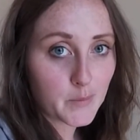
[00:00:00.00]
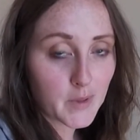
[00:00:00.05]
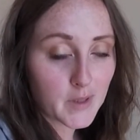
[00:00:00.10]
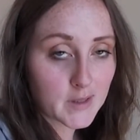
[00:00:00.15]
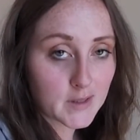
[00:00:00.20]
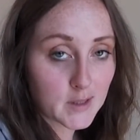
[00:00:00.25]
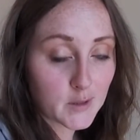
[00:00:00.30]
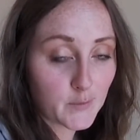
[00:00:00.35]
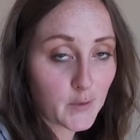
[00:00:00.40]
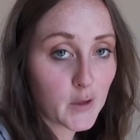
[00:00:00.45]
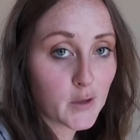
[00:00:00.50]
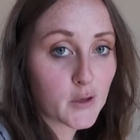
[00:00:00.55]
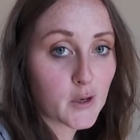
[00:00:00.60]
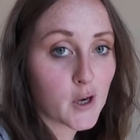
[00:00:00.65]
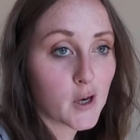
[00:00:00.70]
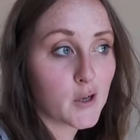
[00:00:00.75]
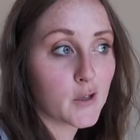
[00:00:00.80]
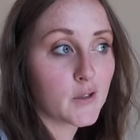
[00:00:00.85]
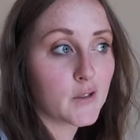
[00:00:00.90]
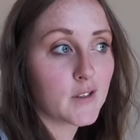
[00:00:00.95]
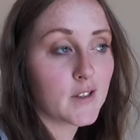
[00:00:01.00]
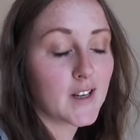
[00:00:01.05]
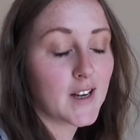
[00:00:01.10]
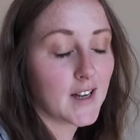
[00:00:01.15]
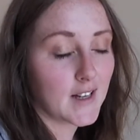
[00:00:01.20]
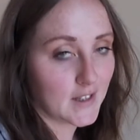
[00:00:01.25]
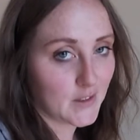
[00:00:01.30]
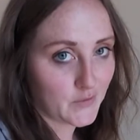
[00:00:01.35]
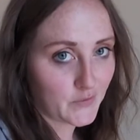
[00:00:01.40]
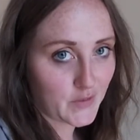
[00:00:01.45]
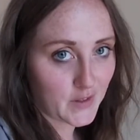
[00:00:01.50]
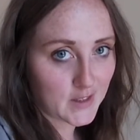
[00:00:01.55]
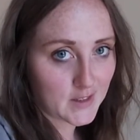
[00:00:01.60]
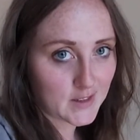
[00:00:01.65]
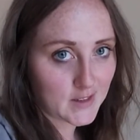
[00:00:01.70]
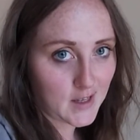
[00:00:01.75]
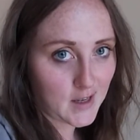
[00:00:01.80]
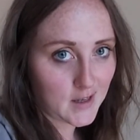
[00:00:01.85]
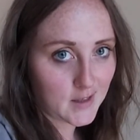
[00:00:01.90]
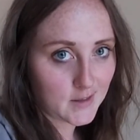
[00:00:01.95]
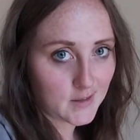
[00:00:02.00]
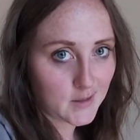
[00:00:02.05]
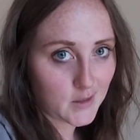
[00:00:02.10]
because it's Velcro, I can fix that.